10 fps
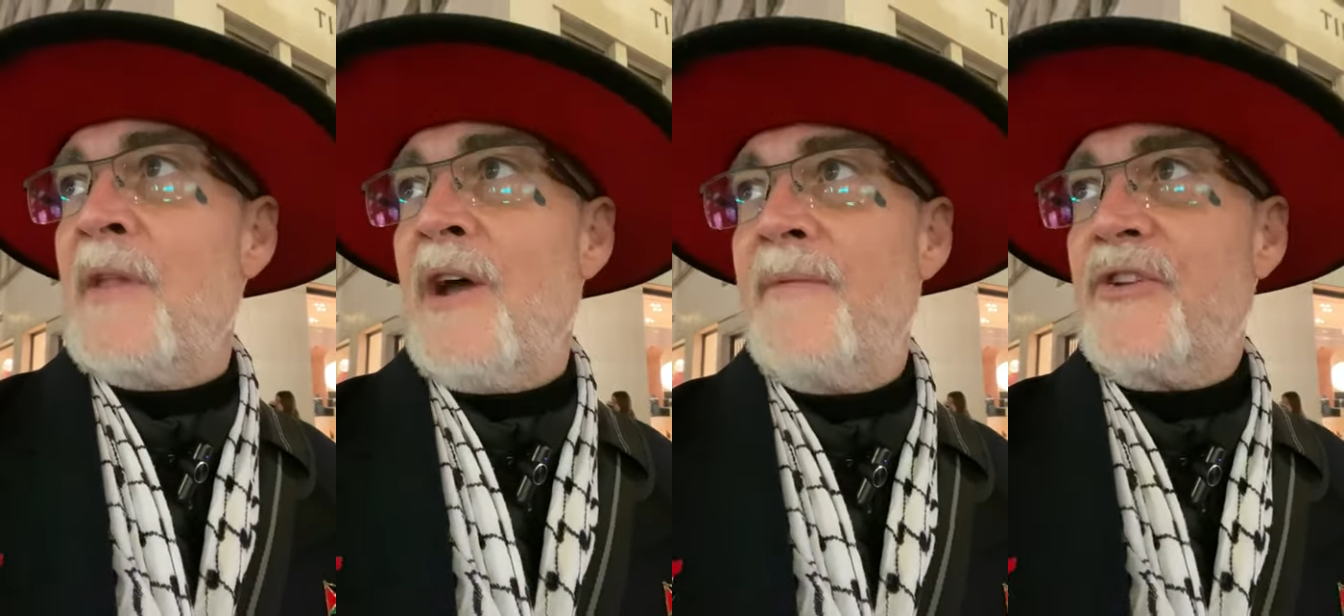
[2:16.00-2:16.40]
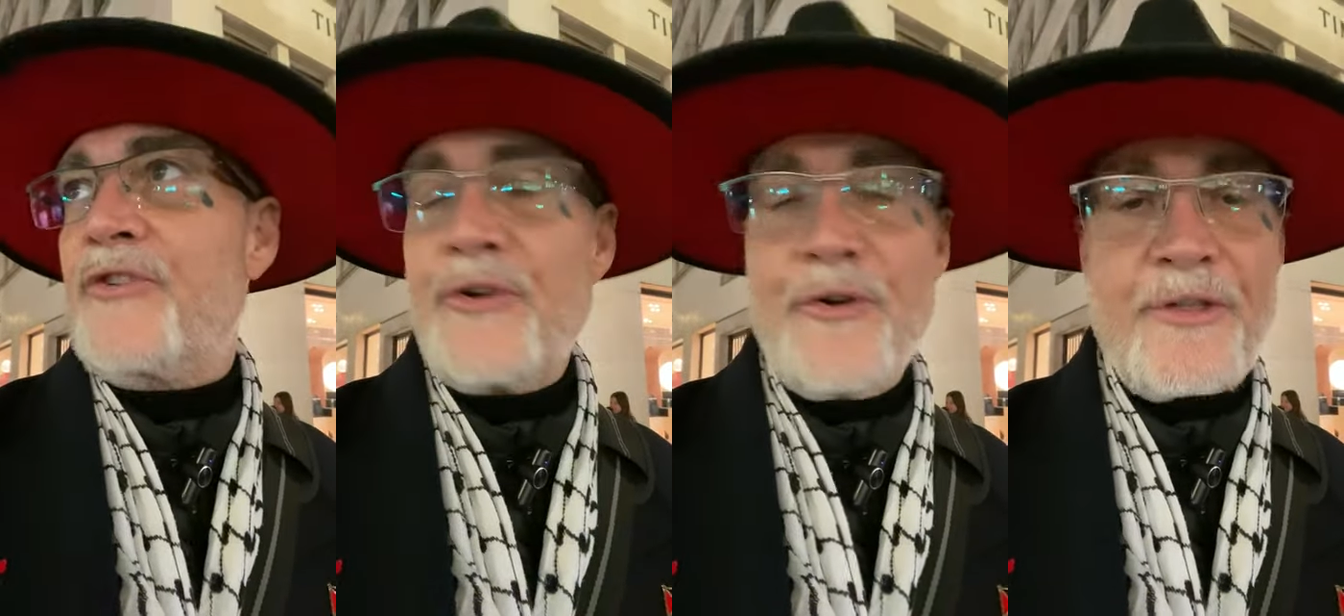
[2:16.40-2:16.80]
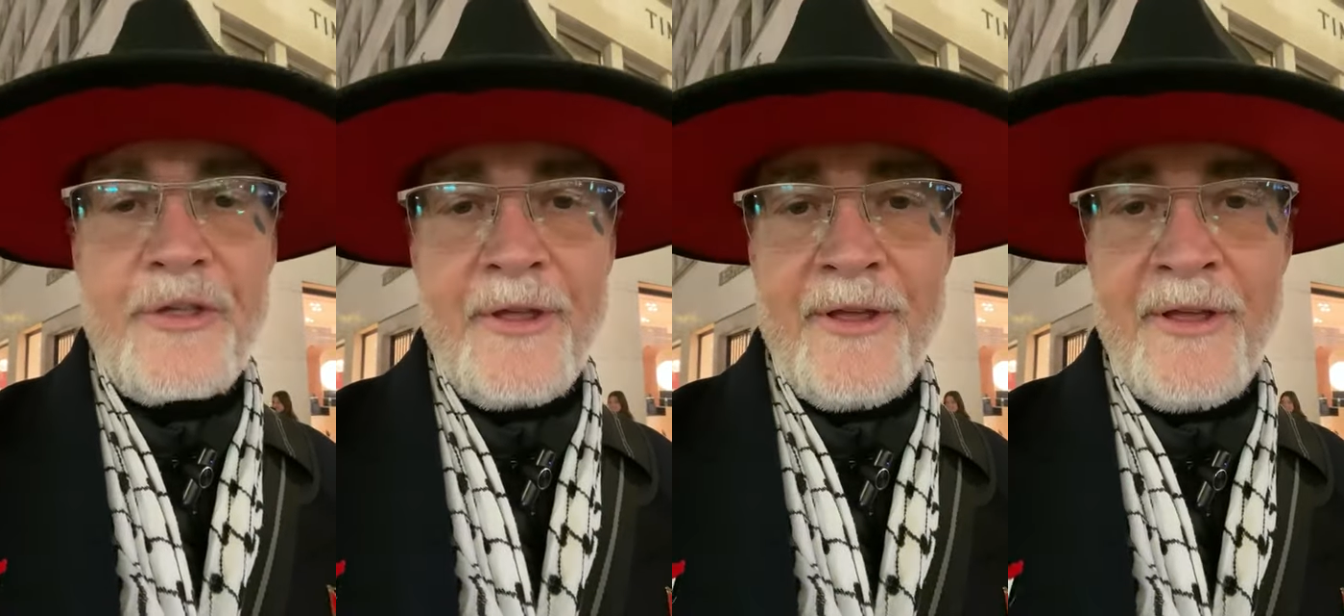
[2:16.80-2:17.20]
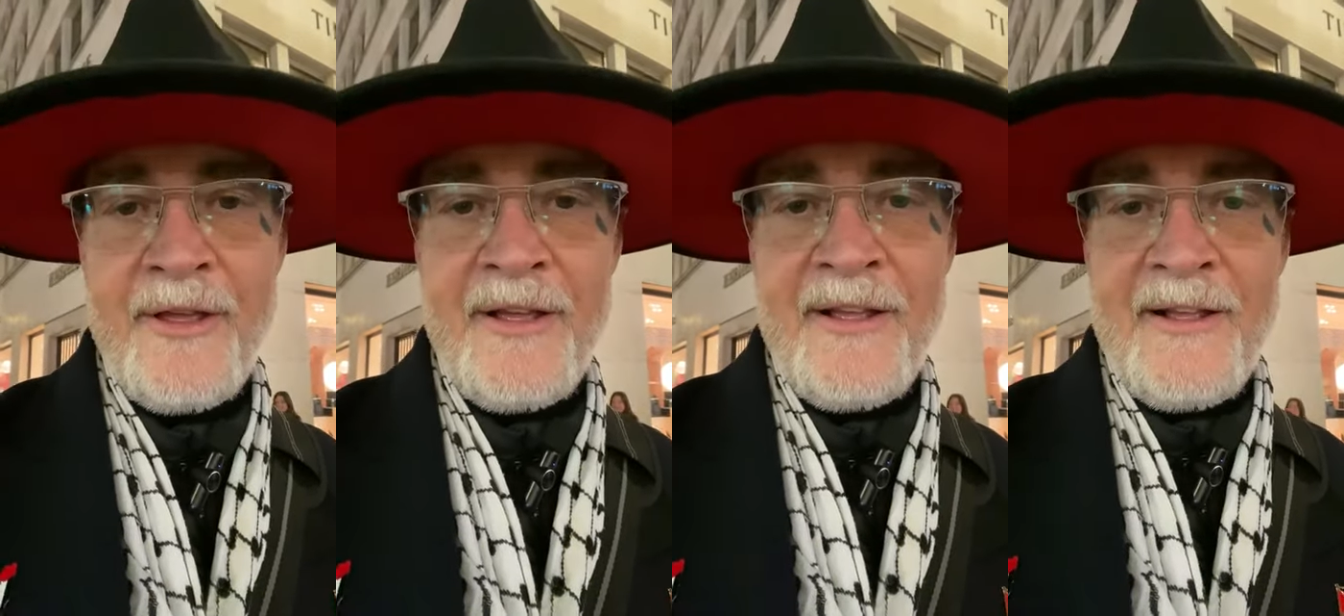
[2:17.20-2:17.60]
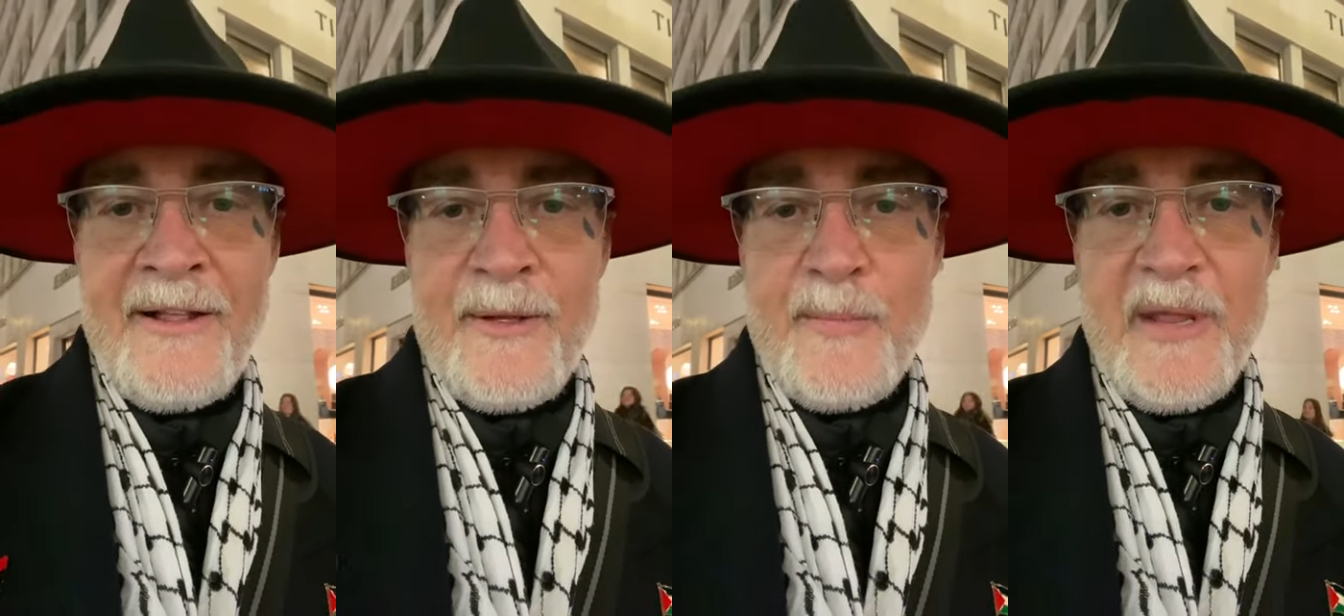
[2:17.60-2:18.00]
of the truth
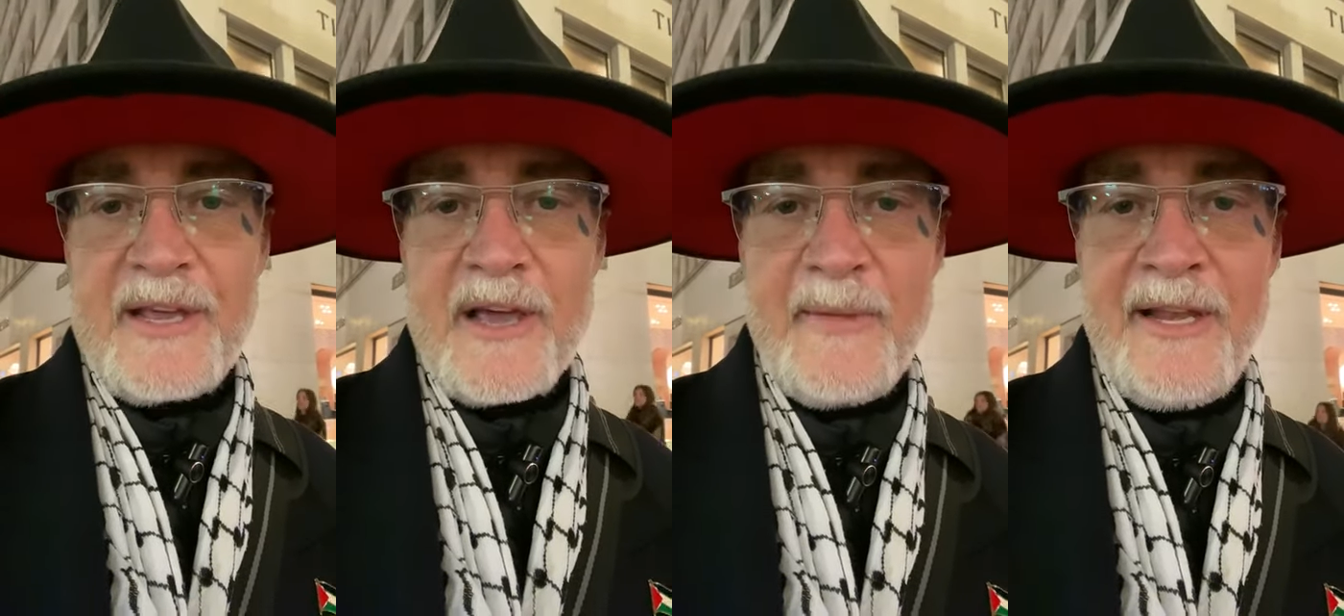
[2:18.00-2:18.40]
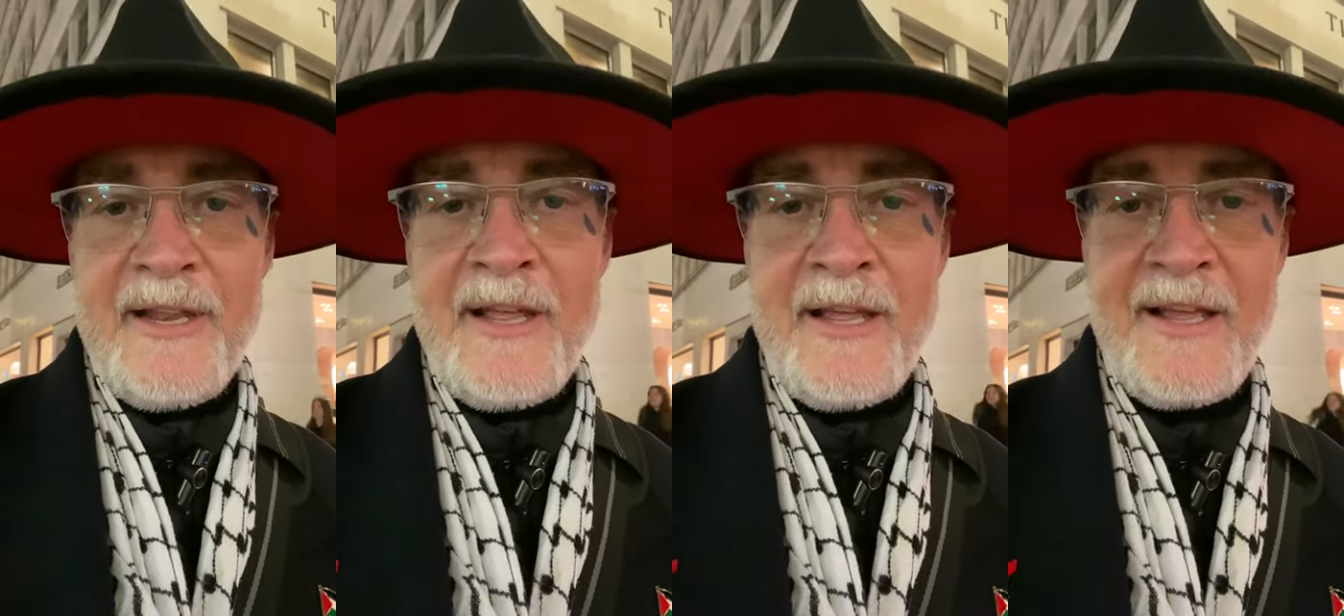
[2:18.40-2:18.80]
becoming